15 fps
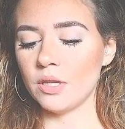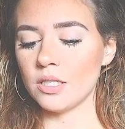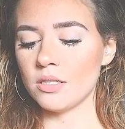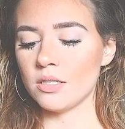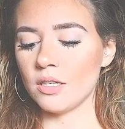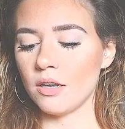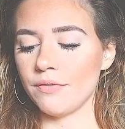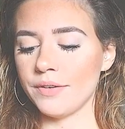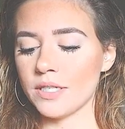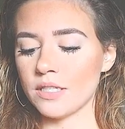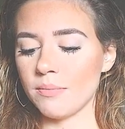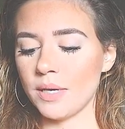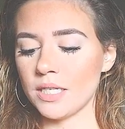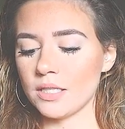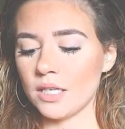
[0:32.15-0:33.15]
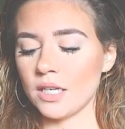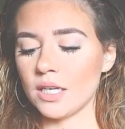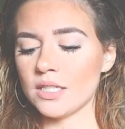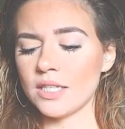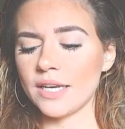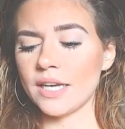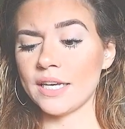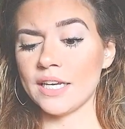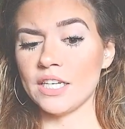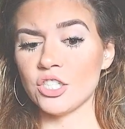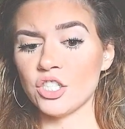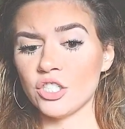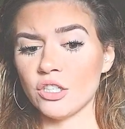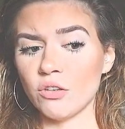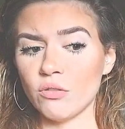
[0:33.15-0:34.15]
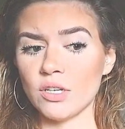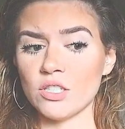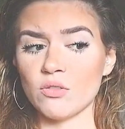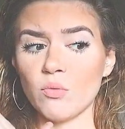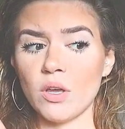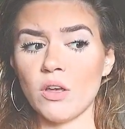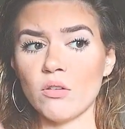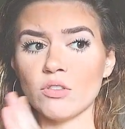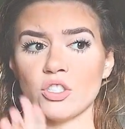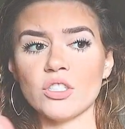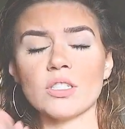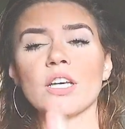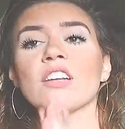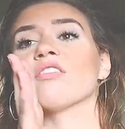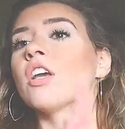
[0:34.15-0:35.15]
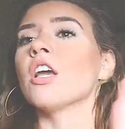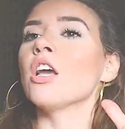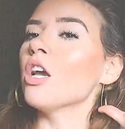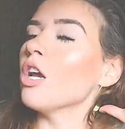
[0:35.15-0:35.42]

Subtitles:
This stuff is amazing. It's like a heat shield as well. It just kind of